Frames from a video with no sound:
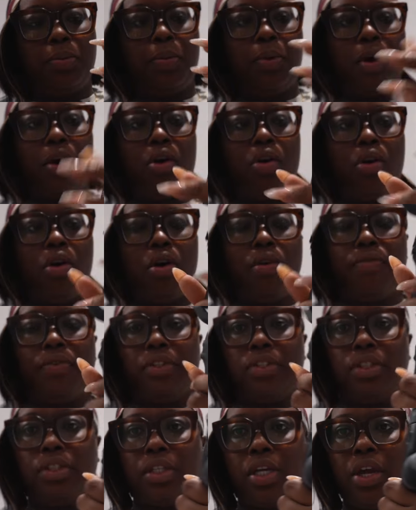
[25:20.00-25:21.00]
part off
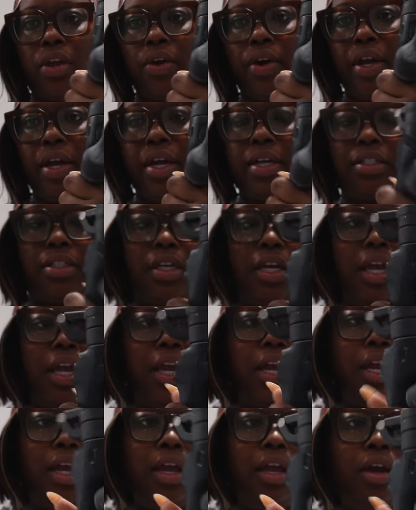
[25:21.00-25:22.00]
and just carry it as a
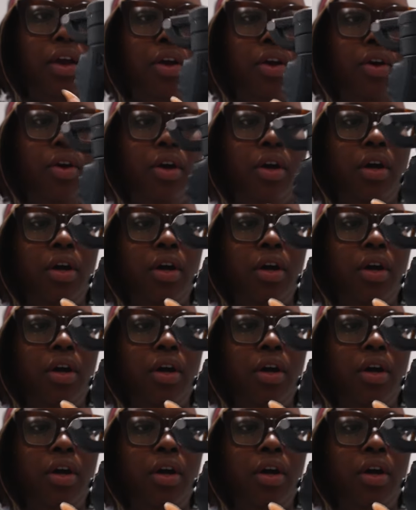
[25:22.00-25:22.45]
handheld